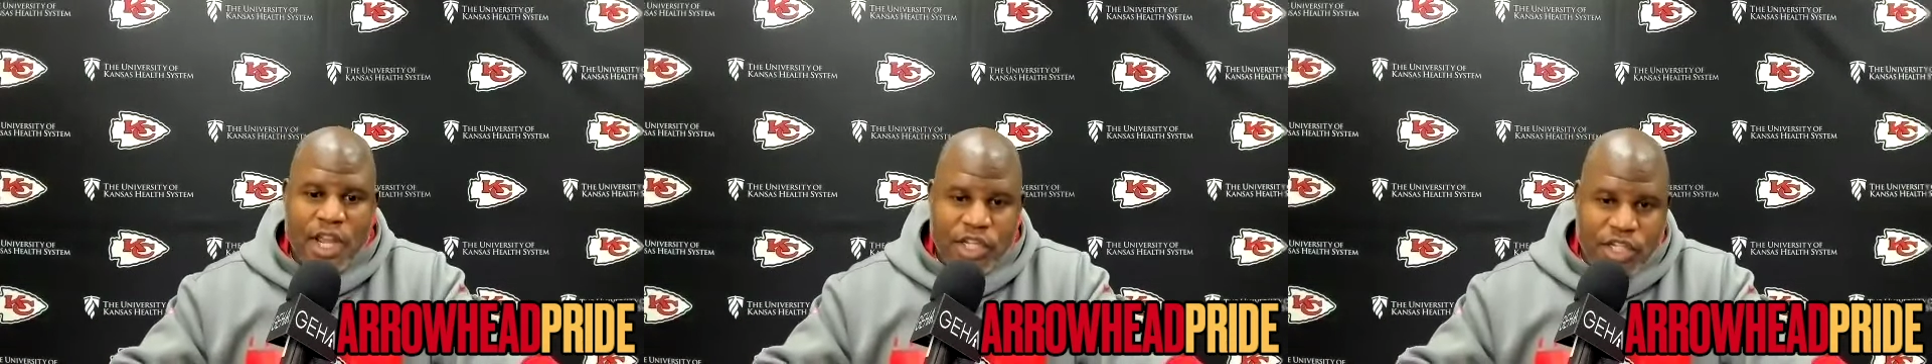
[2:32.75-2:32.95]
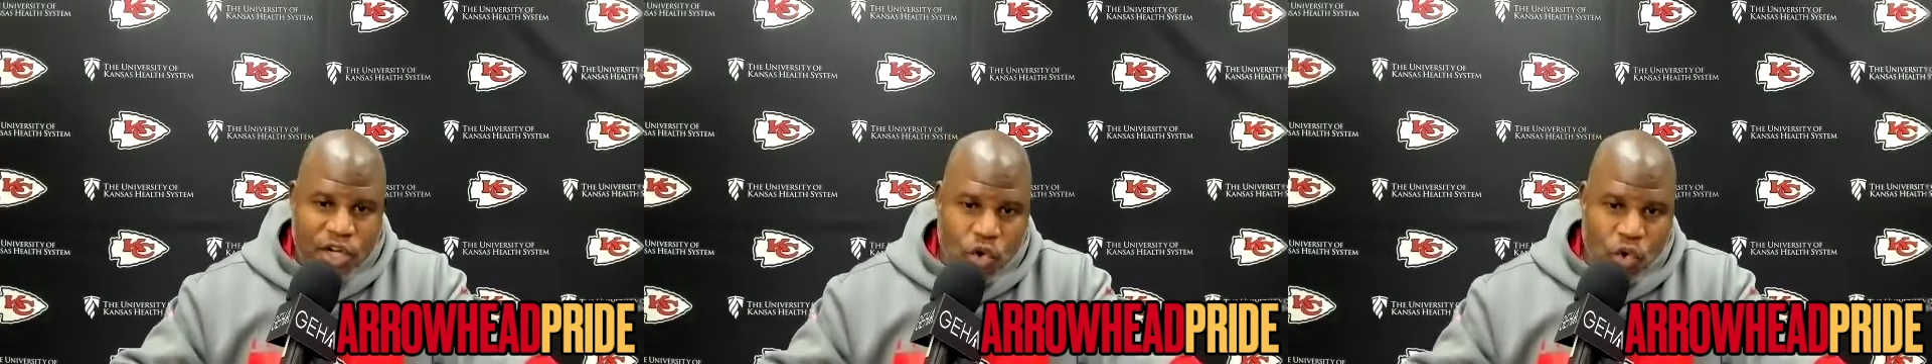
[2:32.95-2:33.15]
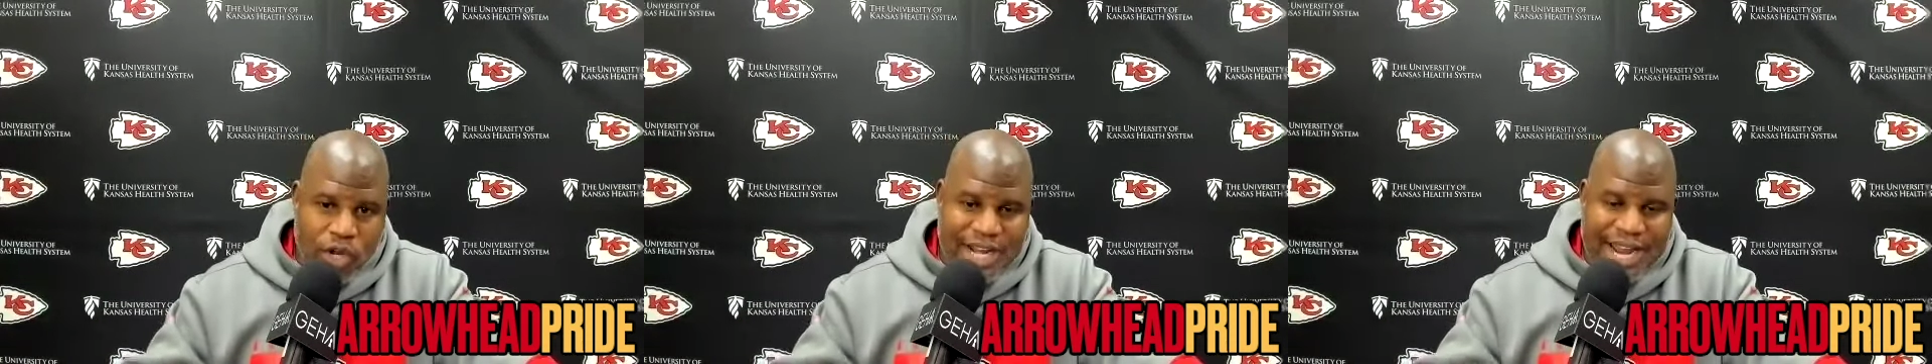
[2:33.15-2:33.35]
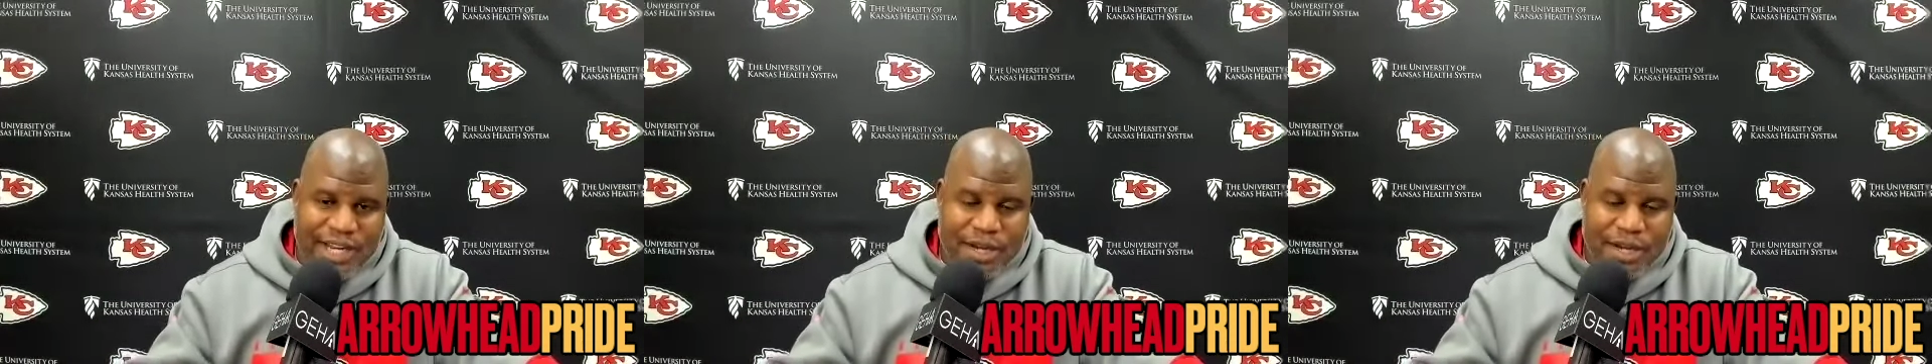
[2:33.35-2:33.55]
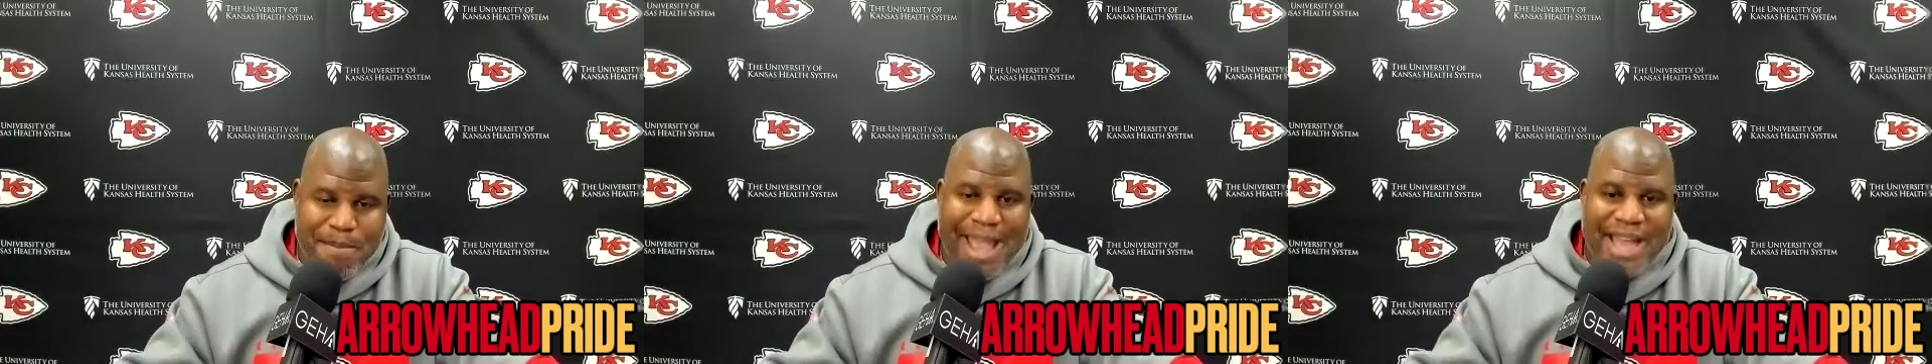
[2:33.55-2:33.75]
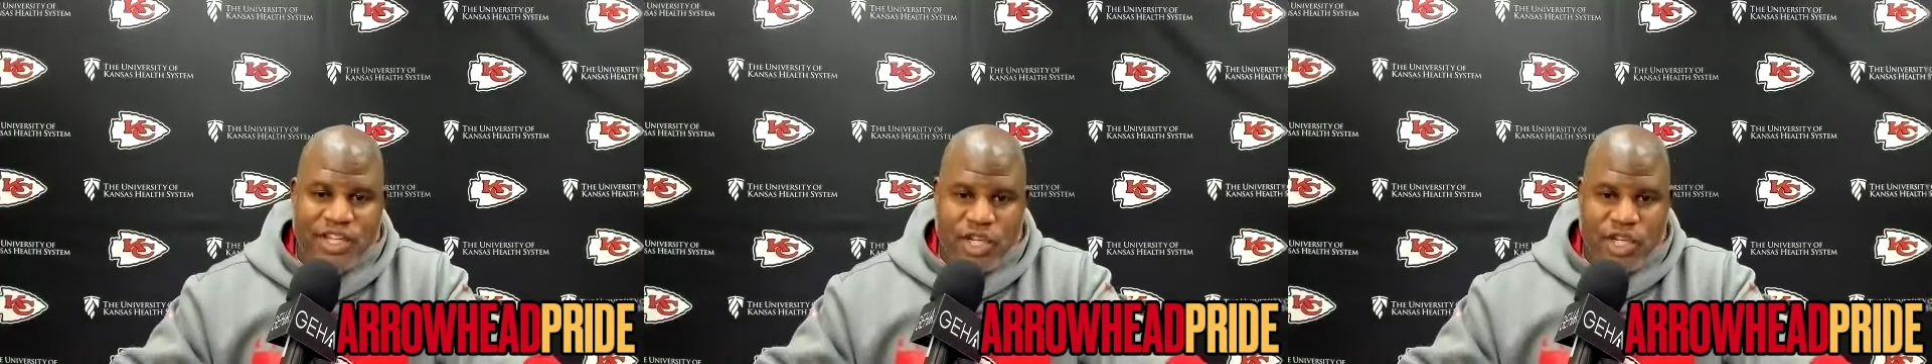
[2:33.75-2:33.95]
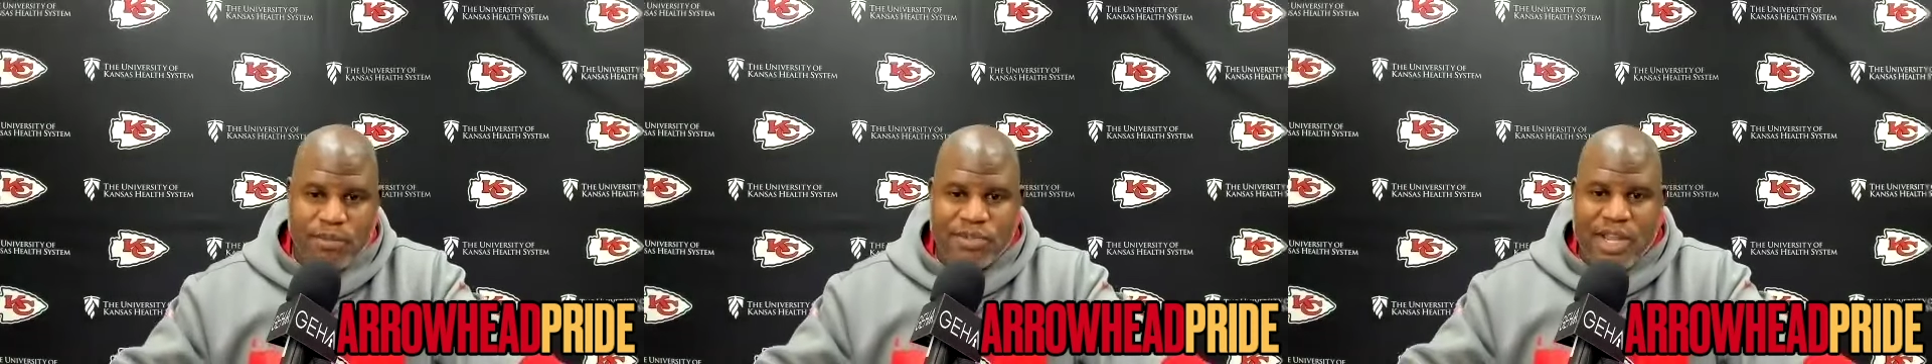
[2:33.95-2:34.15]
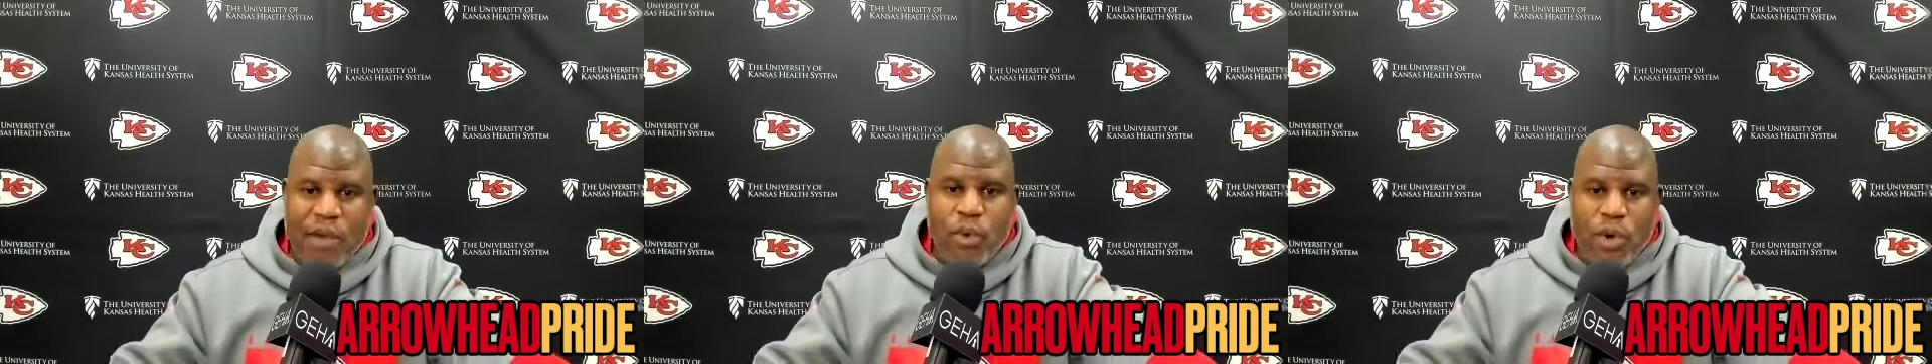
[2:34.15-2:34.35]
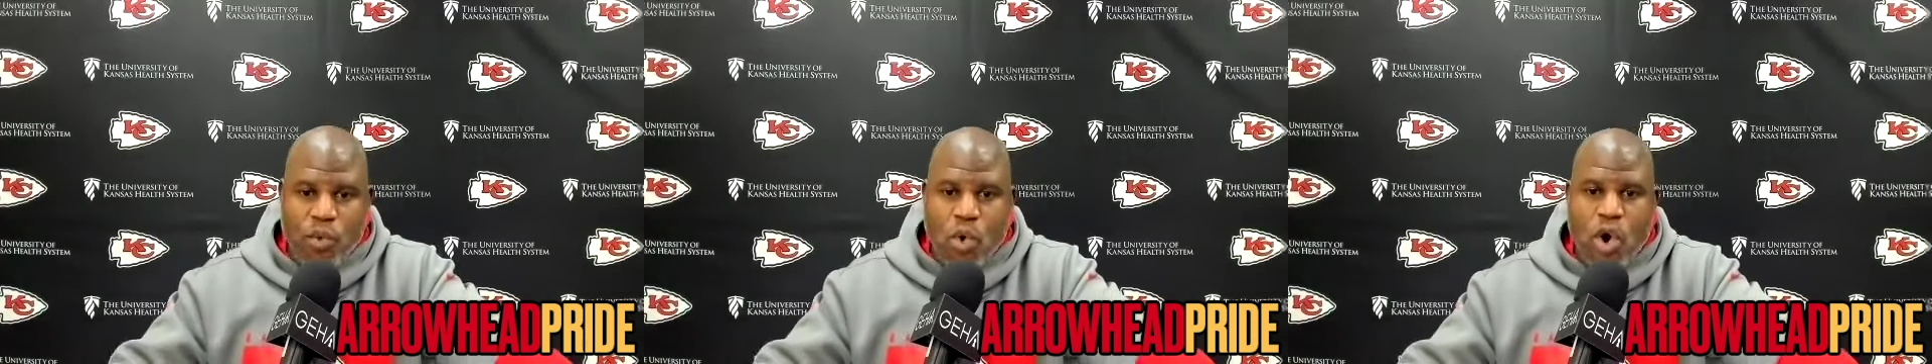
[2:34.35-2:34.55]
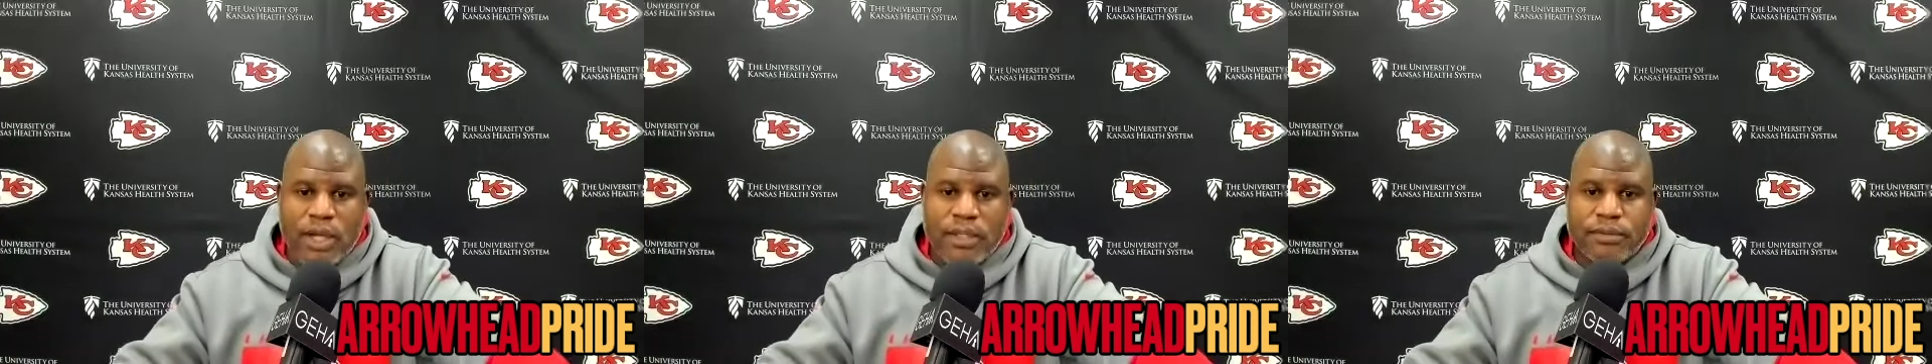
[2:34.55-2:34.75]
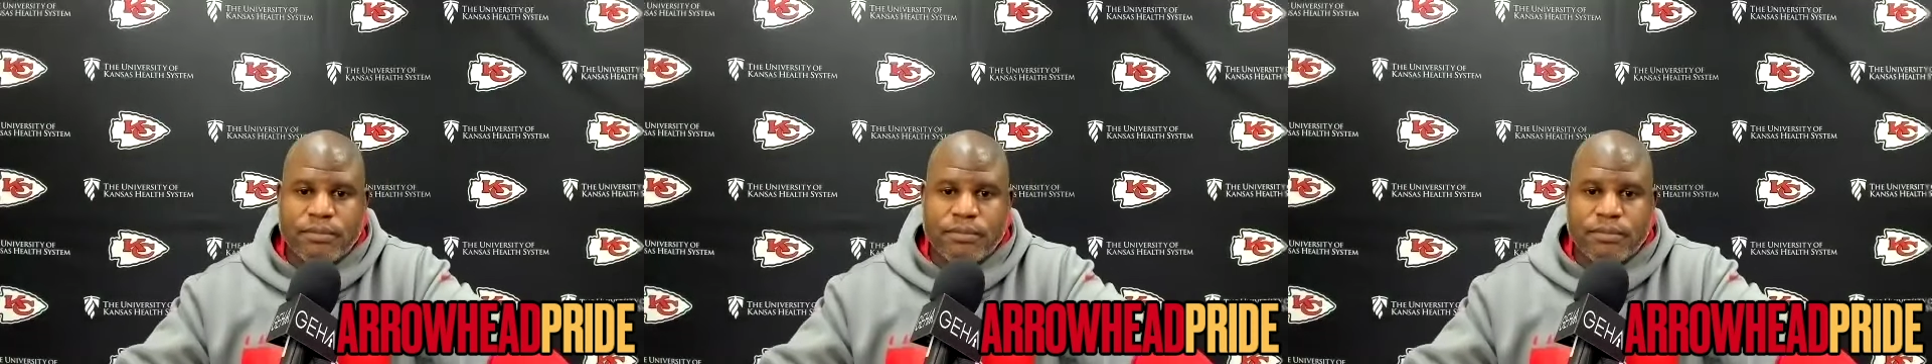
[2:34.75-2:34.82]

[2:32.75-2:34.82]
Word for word: to create the matchups that we want.